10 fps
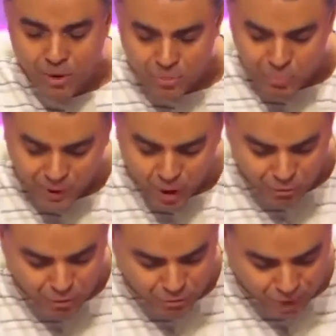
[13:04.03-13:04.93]
spirit of
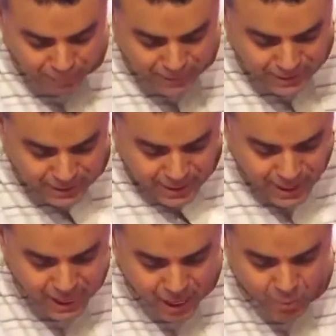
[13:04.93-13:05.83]
infirmity.
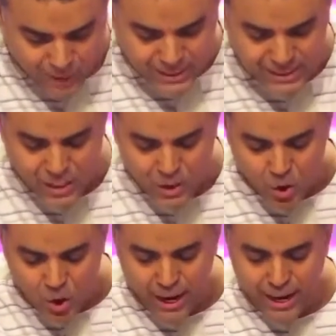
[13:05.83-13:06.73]
And when Jesus
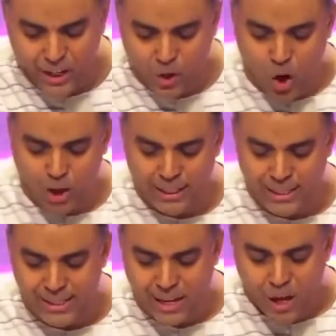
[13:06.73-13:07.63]
saw her, he called her and
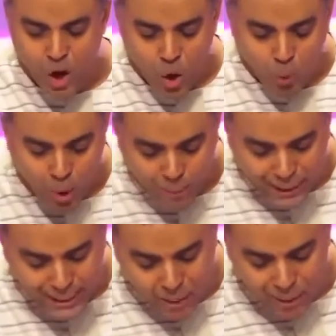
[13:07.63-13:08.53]
said,
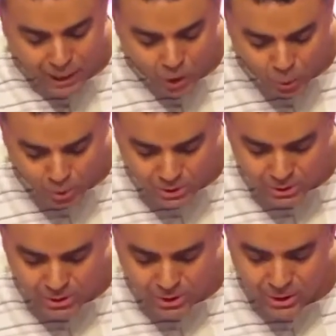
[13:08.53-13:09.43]
Woman, thou art loosed.
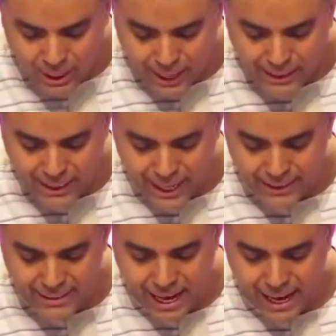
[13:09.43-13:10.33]
And he laid
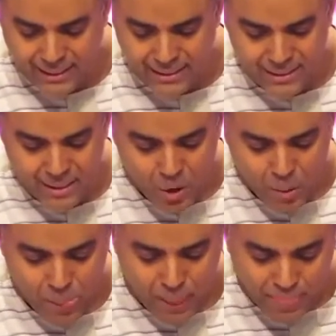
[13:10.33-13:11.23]
his hands.
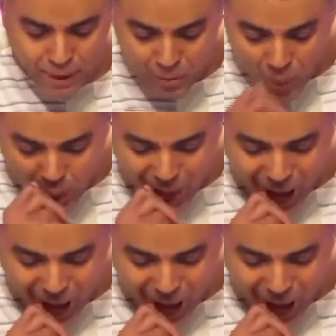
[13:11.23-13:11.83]
And the ruler